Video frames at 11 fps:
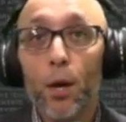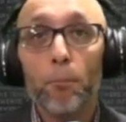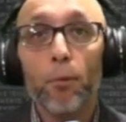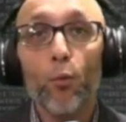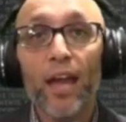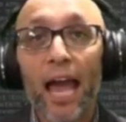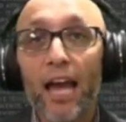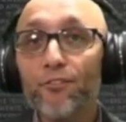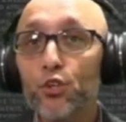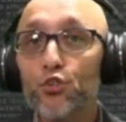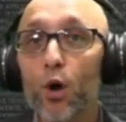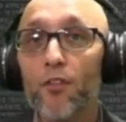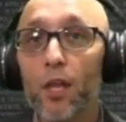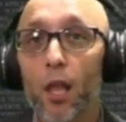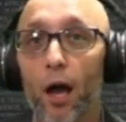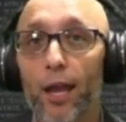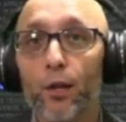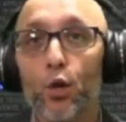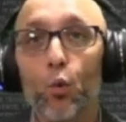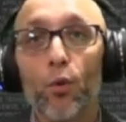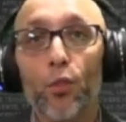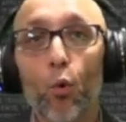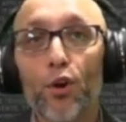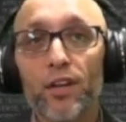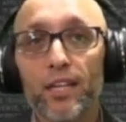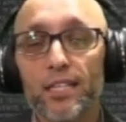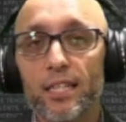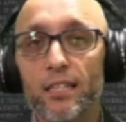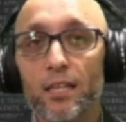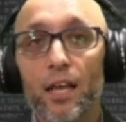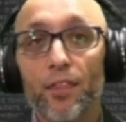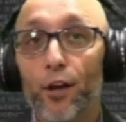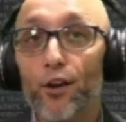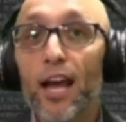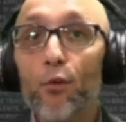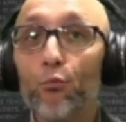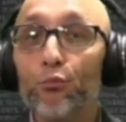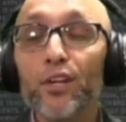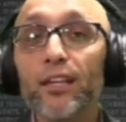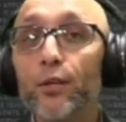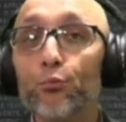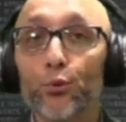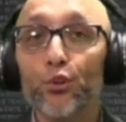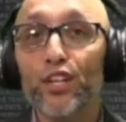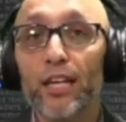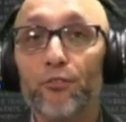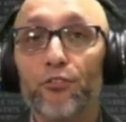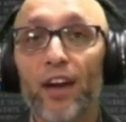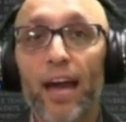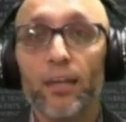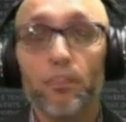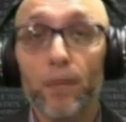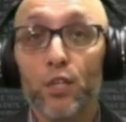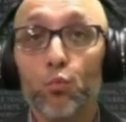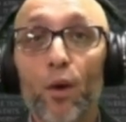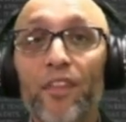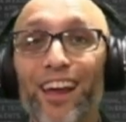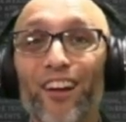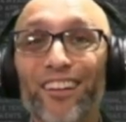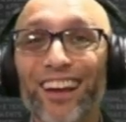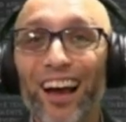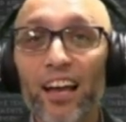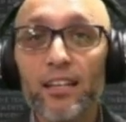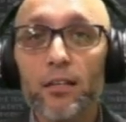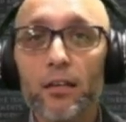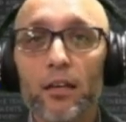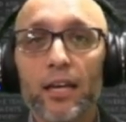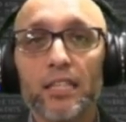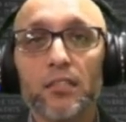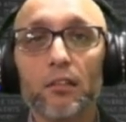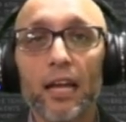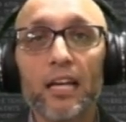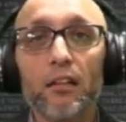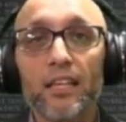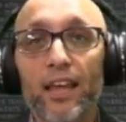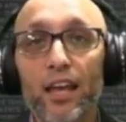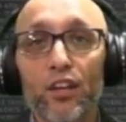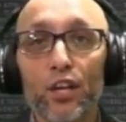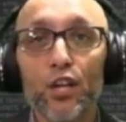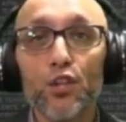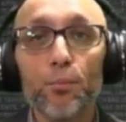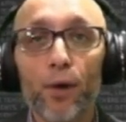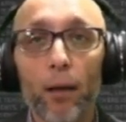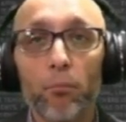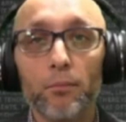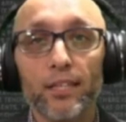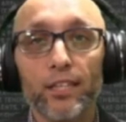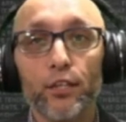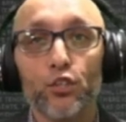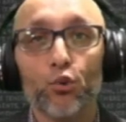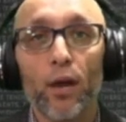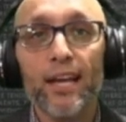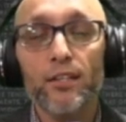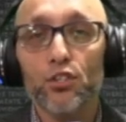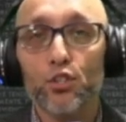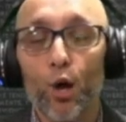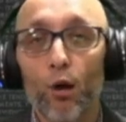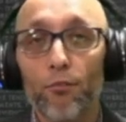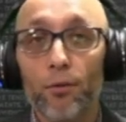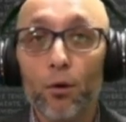But we have to draw the line with ordinances that are not really rooted in fact, because when they are not, it's likely that none of the problems that they're trying to solve